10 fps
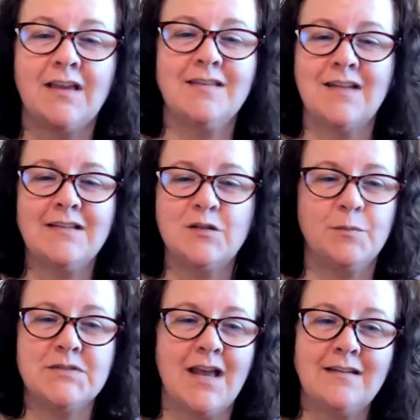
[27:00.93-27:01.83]
it's not super
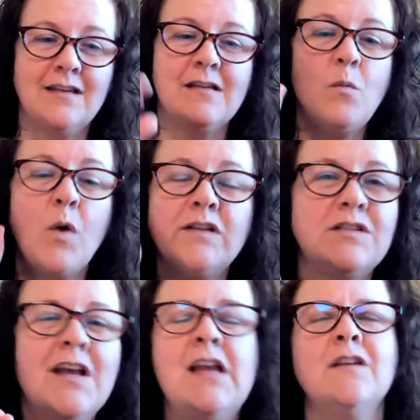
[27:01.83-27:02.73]
technical.
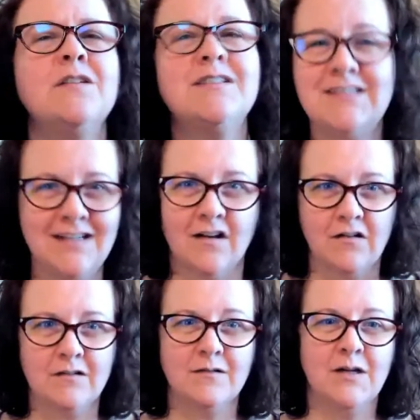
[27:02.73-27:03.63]
Here's the
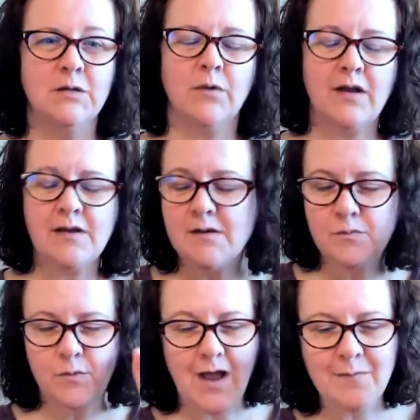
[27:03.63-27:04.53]
deal.
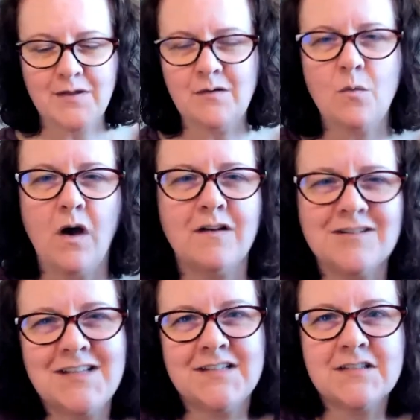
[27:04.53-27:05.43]
Robin Walker
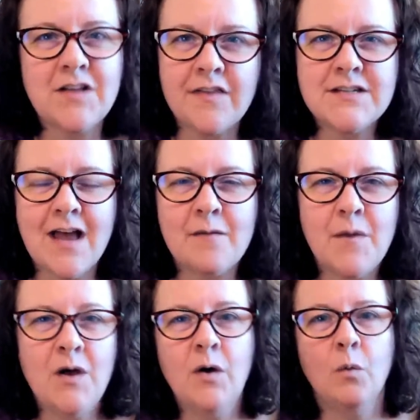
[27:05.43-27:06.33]
says this all the time.
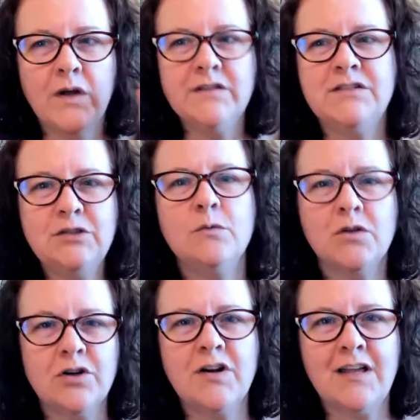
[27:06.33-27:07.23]
Once you
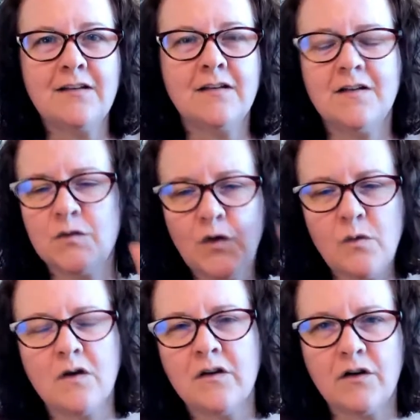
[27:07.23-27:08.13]
learn it, it's no
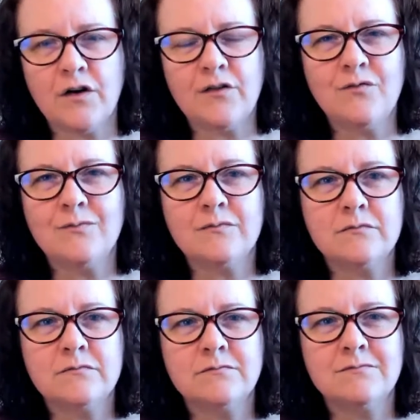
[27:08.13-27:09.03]
longer hard.
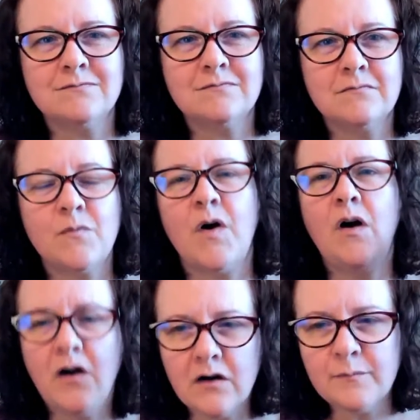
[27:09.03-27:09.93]
The
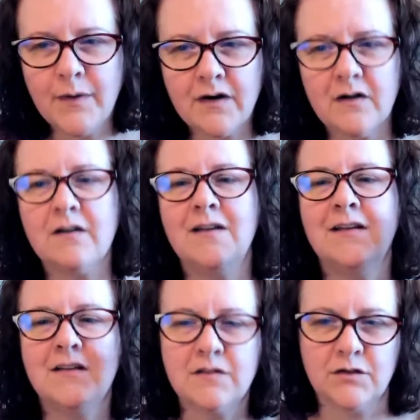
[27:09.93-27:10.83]
hard part
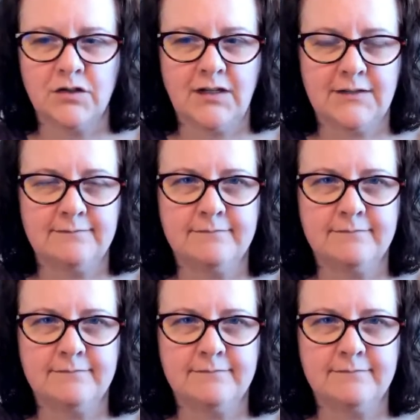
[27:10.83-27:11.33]
is learning it.